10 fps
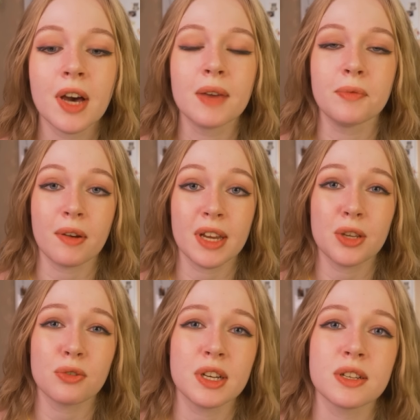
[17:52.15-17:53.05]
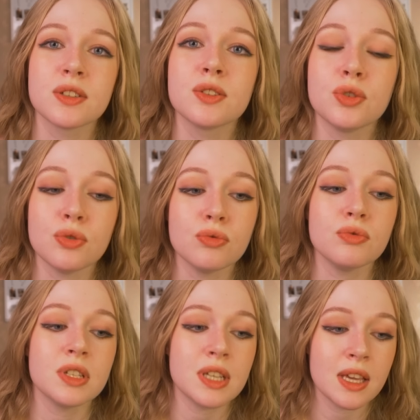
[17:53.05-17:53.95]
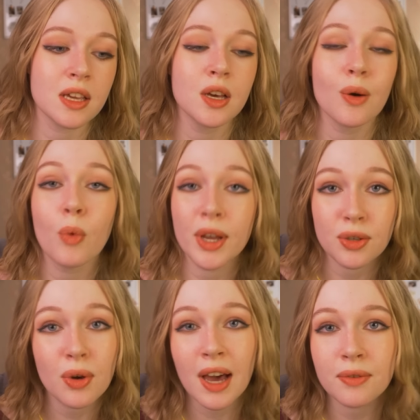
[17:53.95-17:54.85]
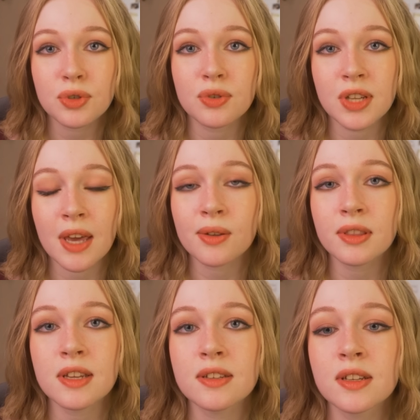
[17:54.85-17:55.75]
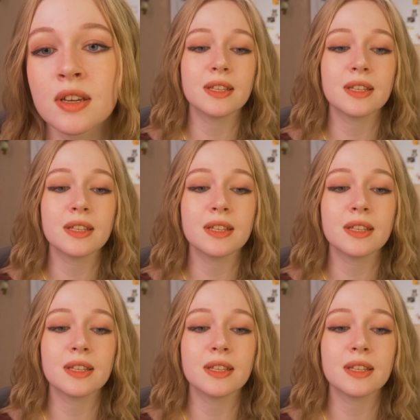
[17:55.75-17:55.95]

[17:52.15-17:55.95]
I'm very curious to see what you have to say on this.